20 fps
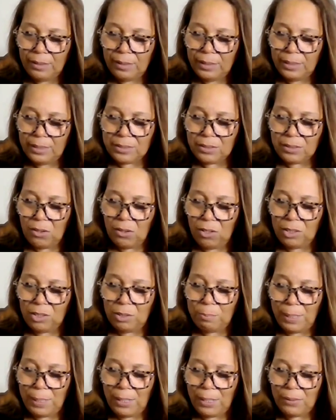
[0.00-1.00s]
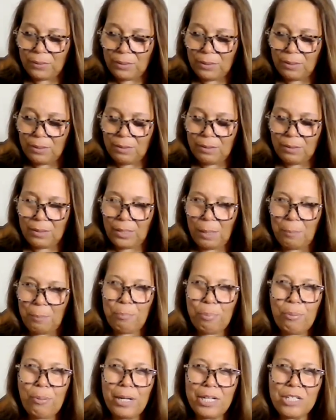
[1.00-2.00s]
is all about
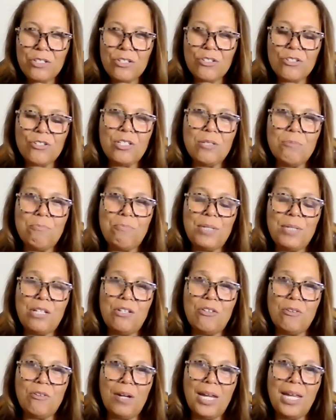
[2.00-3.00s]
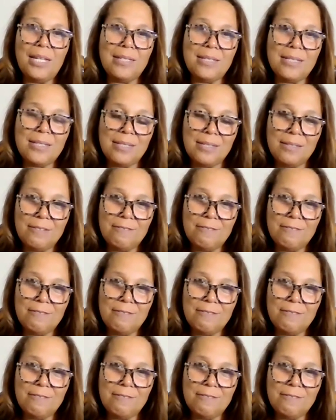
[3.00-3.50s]
that pressure to be great